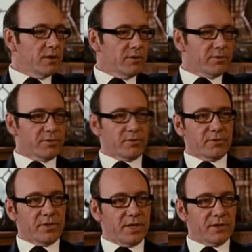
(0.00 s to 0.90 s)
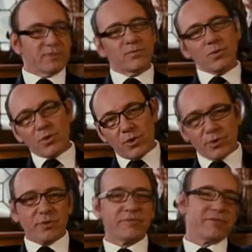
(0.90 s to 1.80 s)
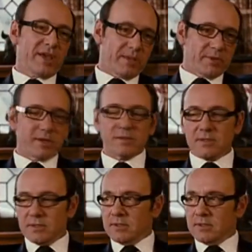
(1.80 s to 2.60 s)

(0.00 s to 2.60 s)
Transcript: And really, calling this movie crappy is